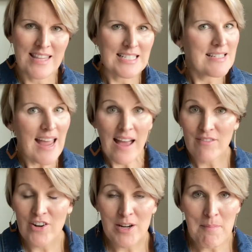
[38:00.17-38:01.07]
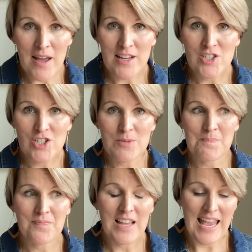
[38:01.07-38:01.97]
they didn't have very much
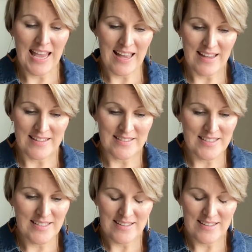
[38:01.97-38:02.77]
and